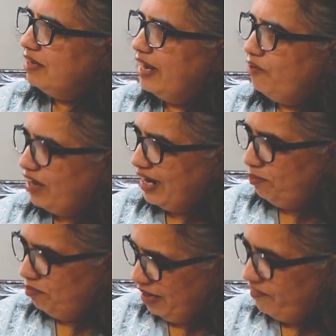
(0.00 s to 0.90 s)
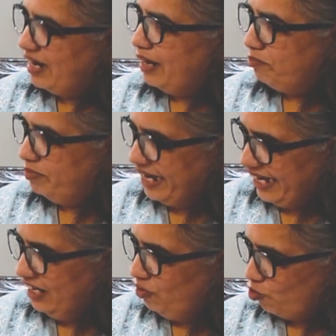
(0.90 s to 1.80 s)
And when I'm
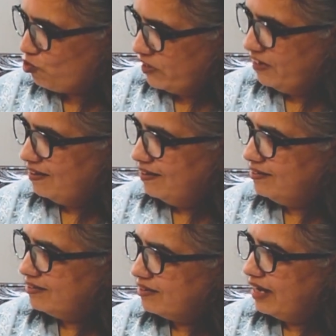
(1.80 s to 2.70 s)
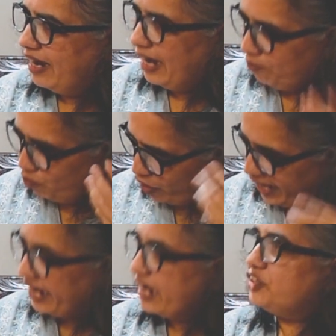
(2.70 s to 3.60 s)
getting those skills, I'm more
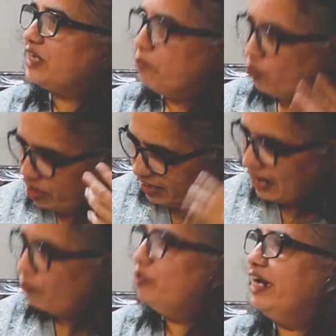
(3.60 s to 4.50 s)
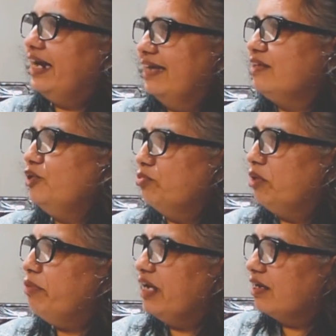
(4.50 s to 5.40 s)
engaged, I'm more grounded as a
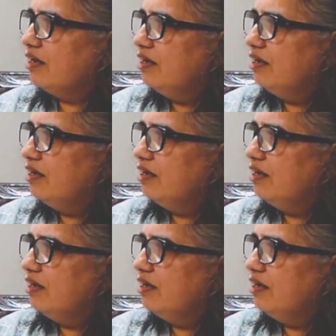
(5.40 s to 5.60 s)
human being.